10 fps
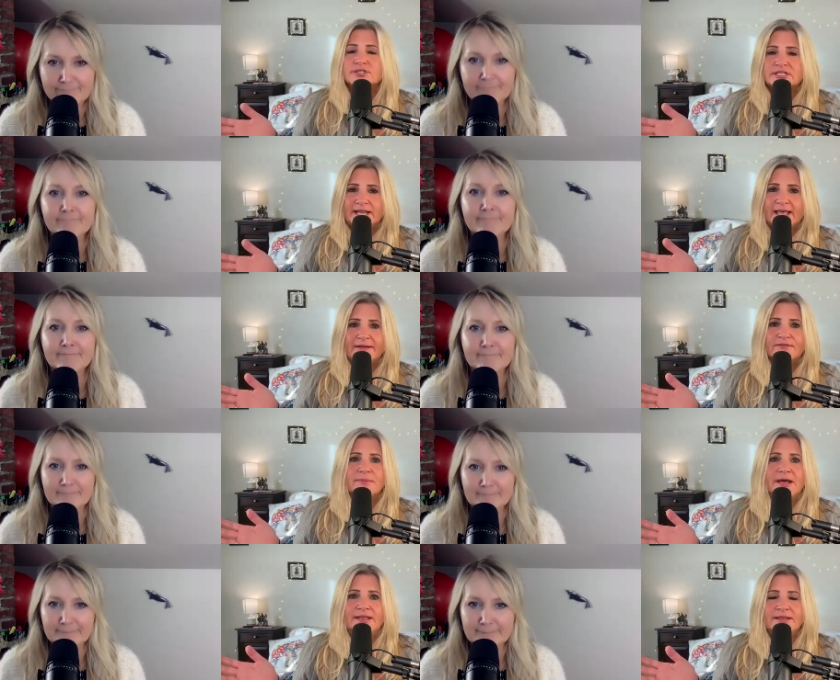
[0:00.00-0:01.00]
Speaker 1: today,
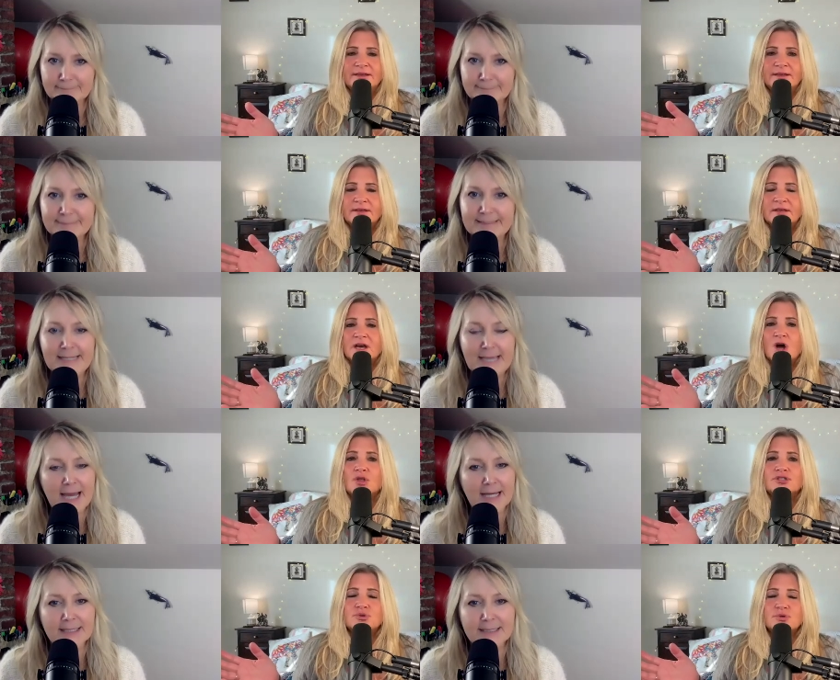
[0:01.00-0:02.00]
everybody. Yeah. All the
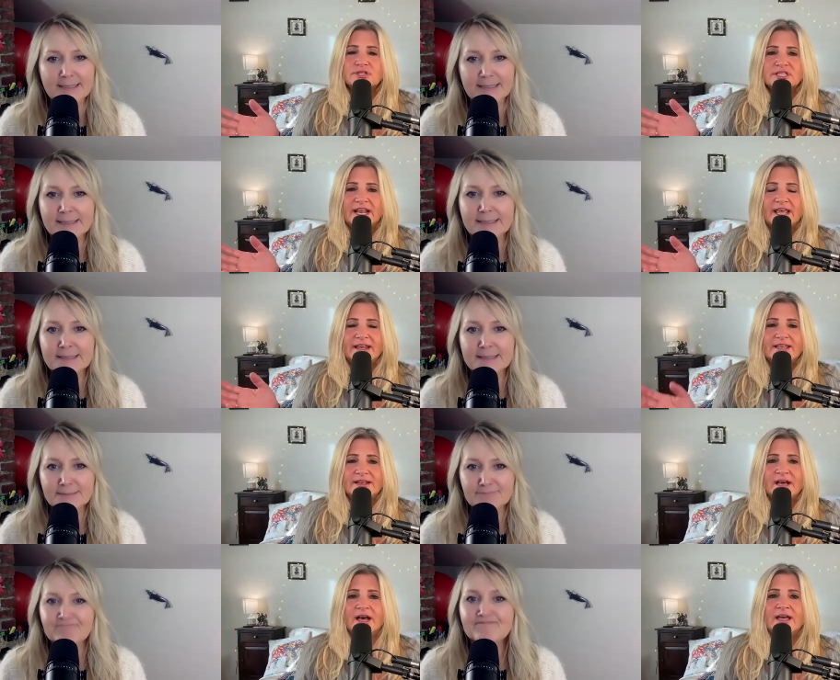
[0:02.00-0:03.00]
tools that Eddi and
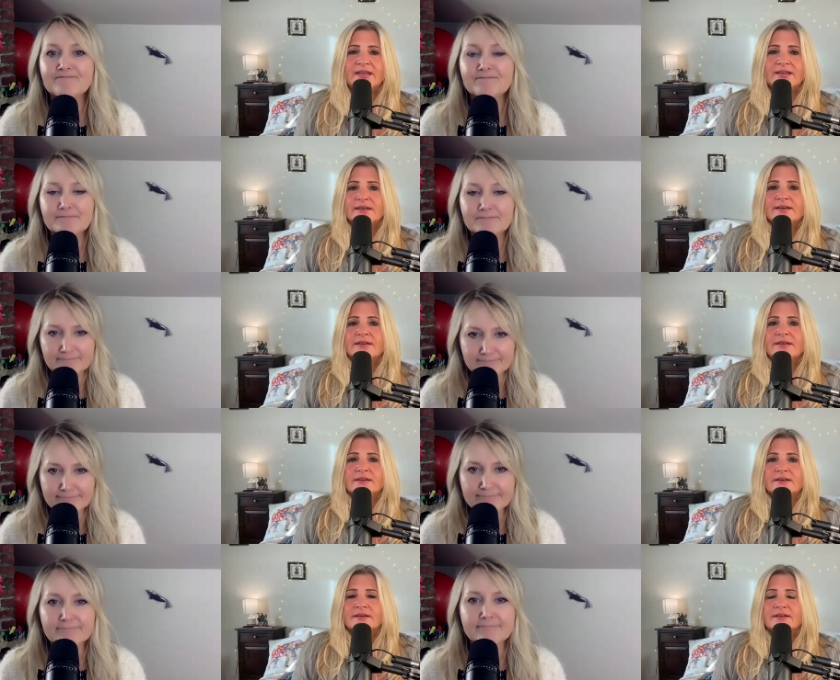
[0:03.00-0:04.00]
I
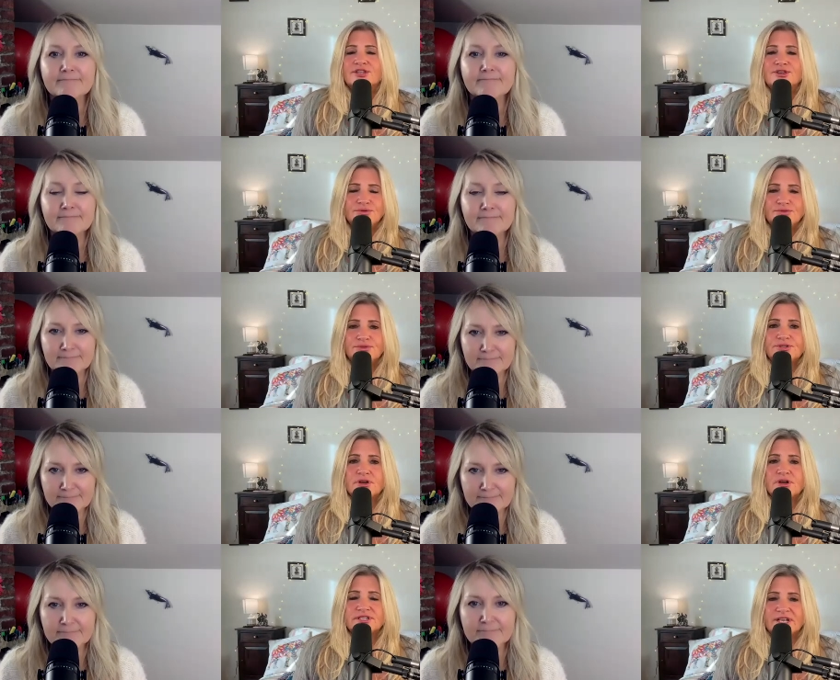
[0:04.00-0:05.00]
use
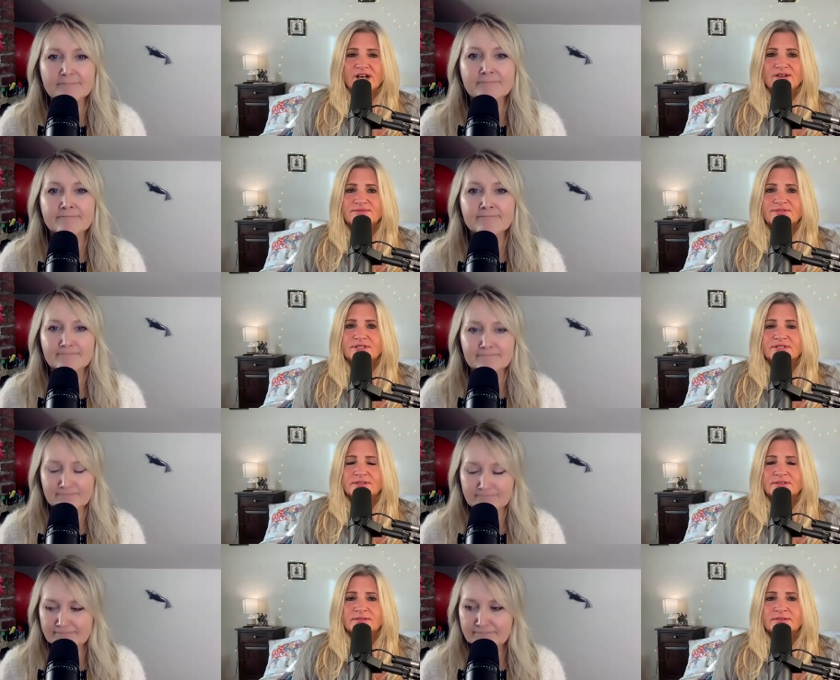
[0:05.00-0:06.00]
ourselves.
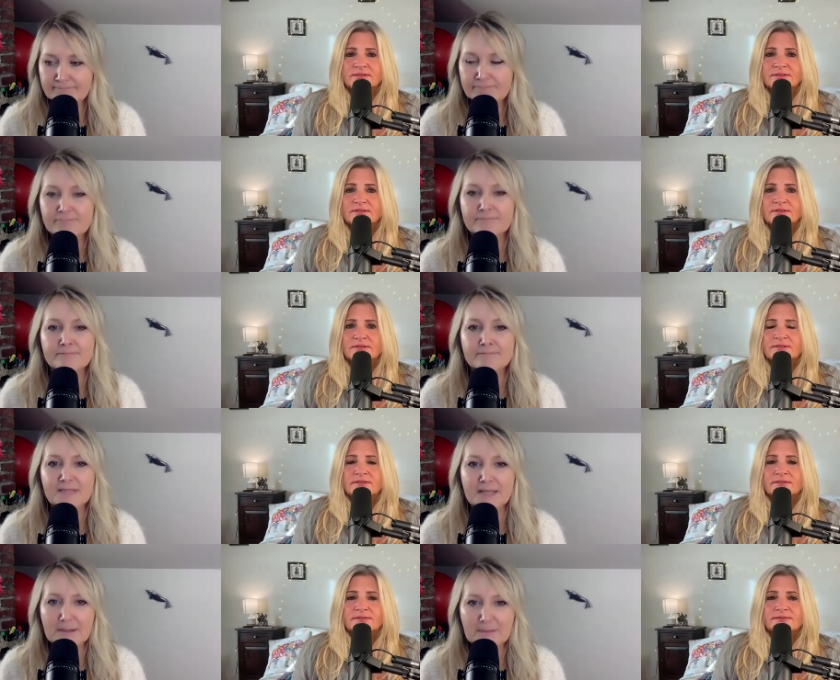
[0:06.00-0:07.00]
Speaker 2: Mm-hmm.
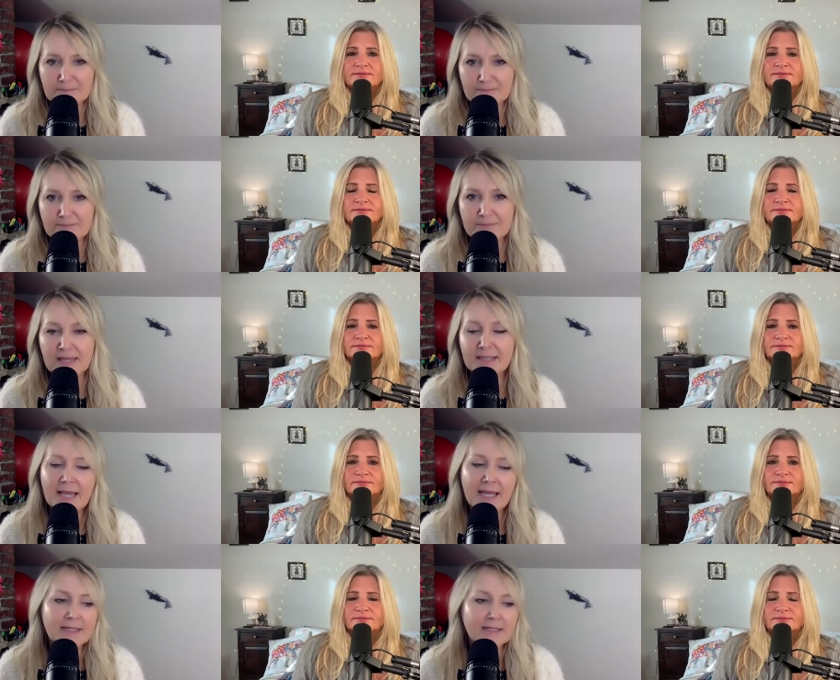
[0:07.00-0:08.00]
Yeah. And
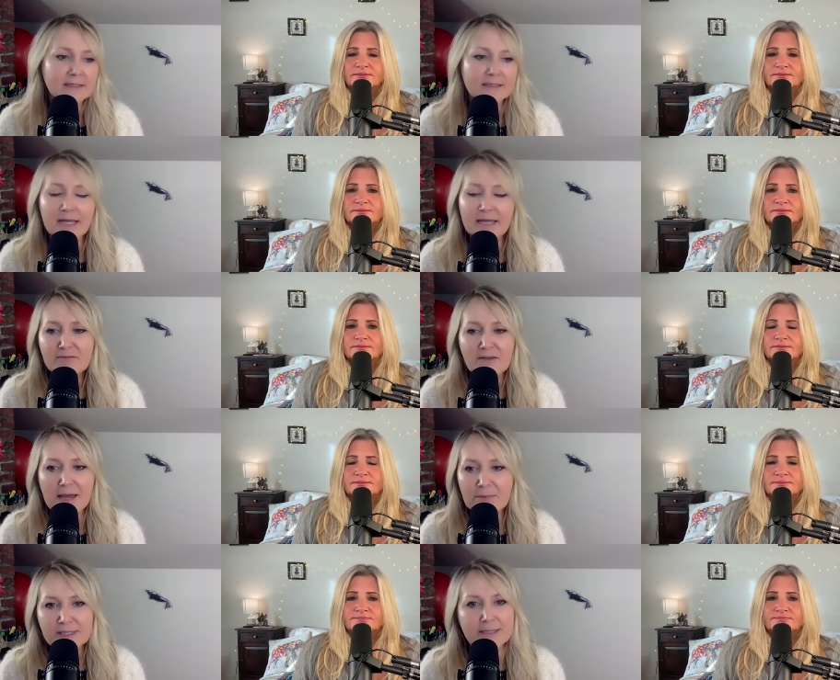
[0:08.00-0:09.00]
and life
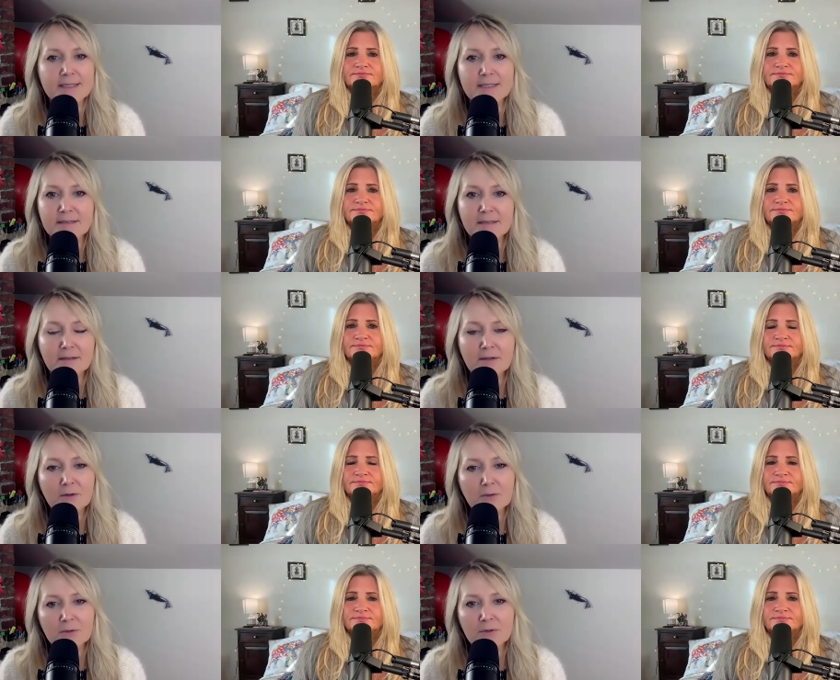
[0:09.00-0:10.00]
happens, you
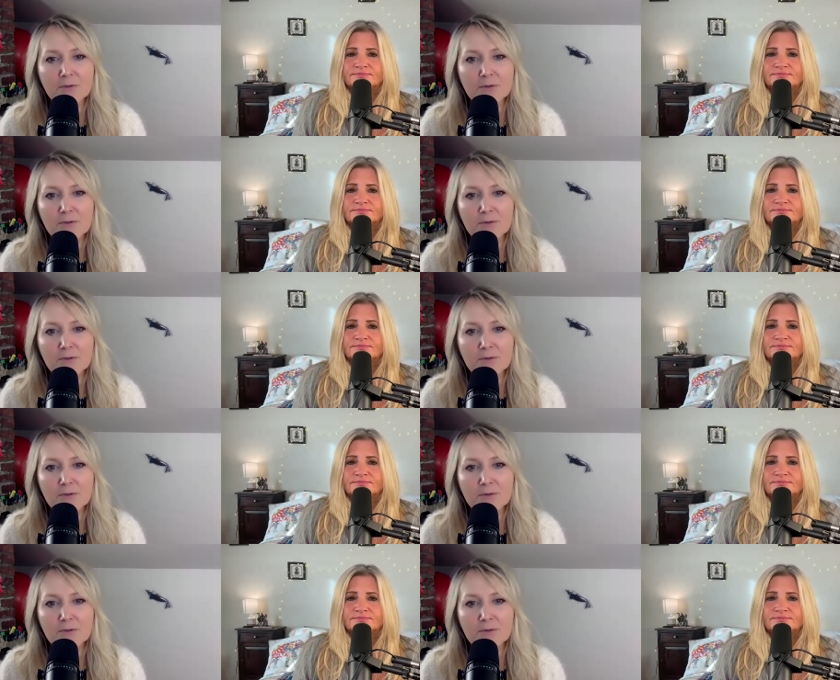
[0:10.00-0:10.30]
know. We're